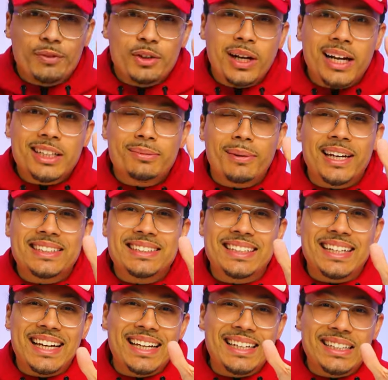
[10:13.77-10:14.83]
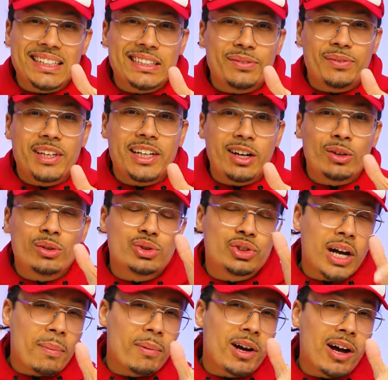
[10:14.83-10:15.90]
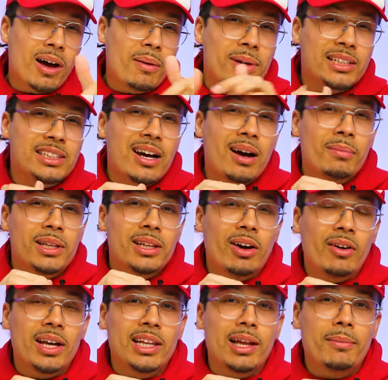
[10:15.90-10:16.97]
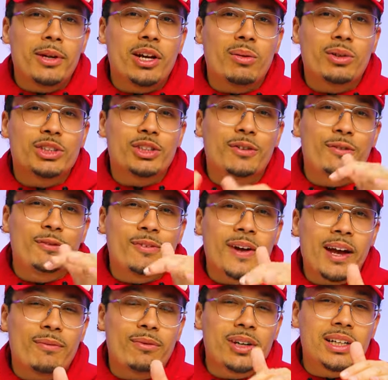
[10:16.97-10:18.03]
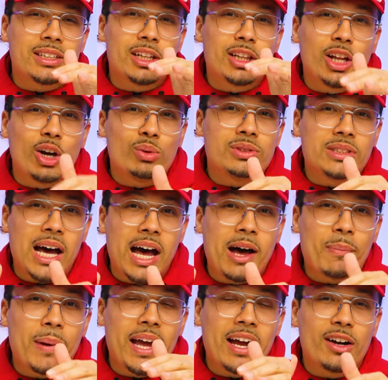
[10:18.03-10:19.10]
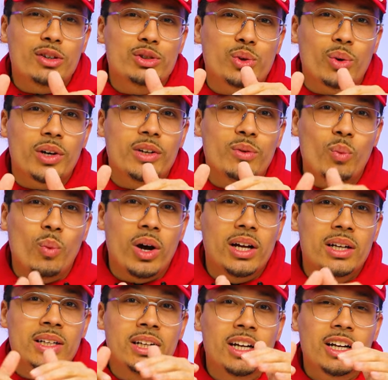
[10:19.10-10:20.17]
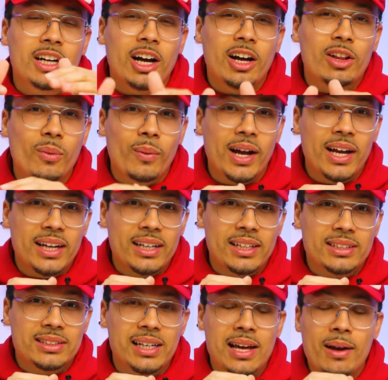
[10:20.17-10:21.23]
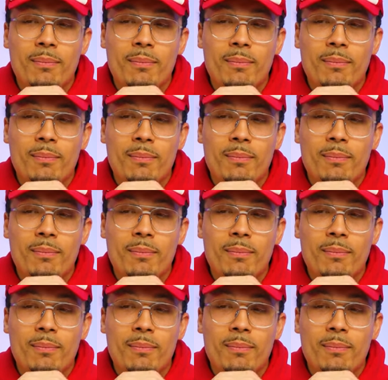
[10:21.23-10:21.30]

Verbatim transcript: if you guys made it to the end of this video, drop a comment down below and let me know what your favorite low top Air Jordan one colorway is.